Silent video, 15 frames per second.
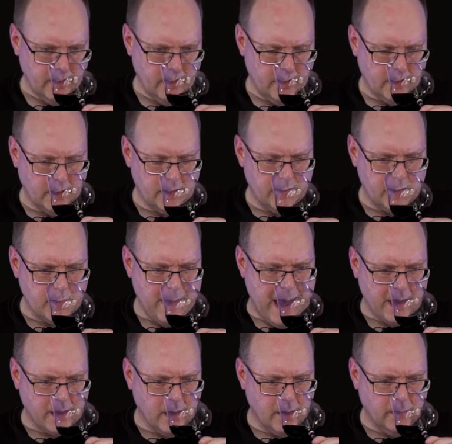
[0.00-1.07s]
touch of
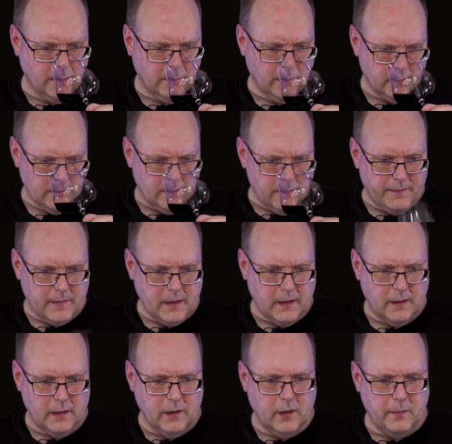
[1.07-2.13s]
tobacco,
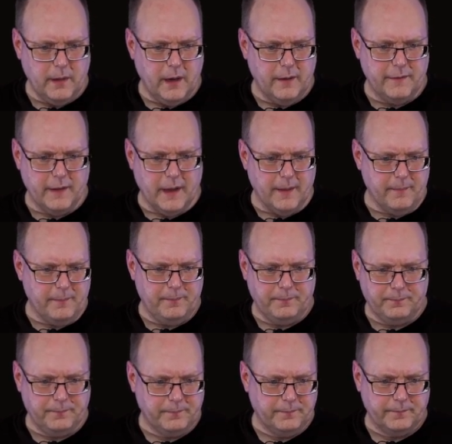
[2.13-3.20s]
a little bit of um,
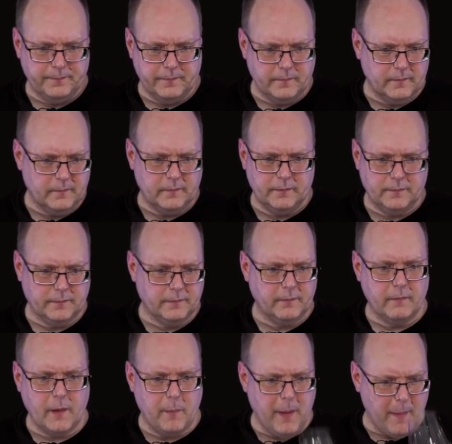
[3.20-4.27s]

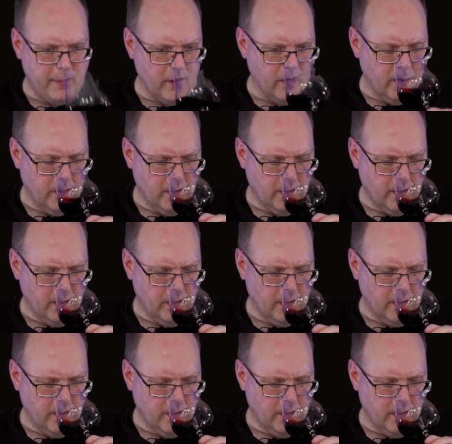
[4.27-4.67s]
pepper,